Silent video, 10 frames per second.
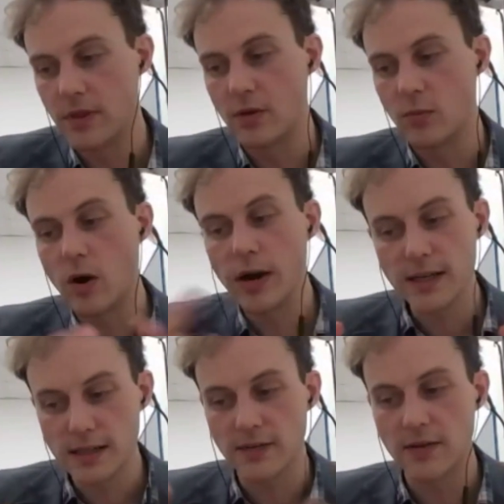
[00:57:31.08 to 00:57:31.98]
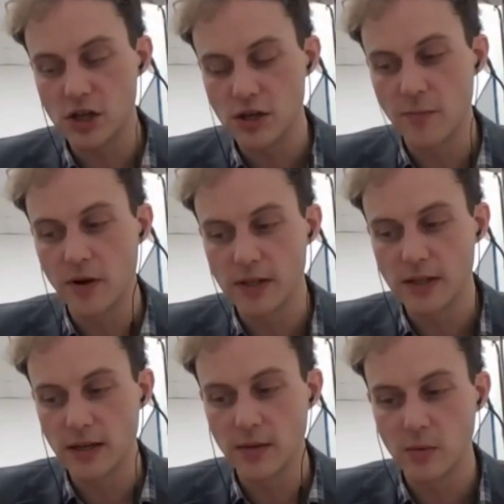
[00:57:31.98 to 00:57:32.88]
widest definition of
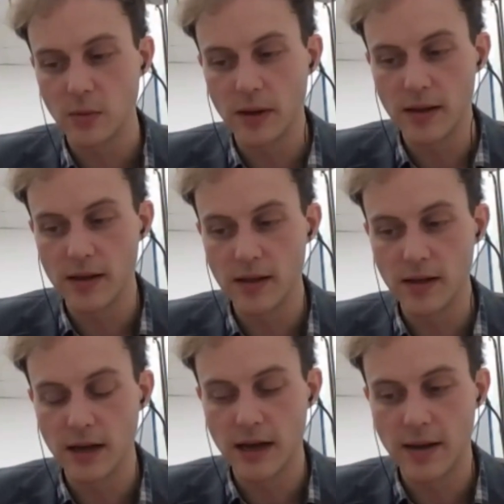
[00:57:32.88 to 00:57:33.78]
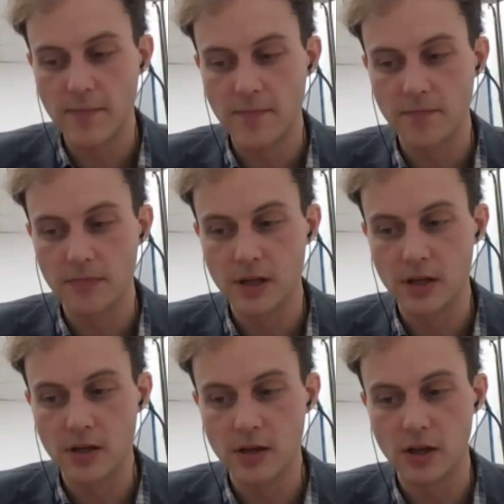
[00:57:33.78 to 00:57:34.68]
poverty will be that
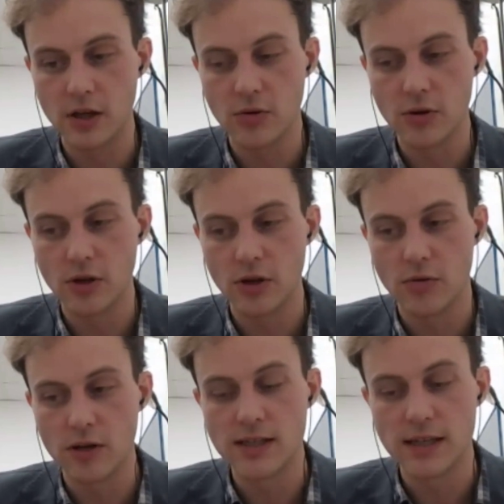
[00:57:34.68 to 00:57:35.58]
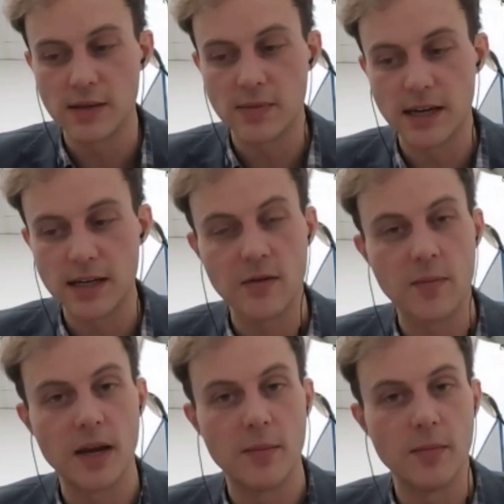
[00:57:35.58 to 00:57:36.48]
you're on 60% of a
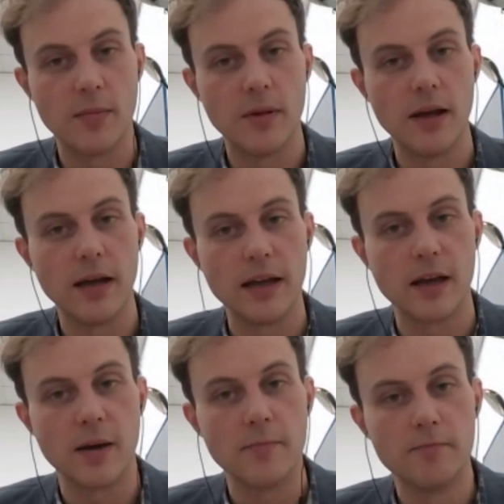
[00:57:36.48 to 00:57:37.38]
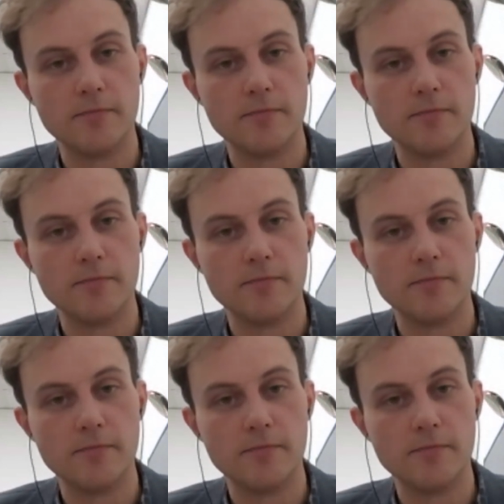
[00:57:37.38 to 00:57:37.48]
minimum income.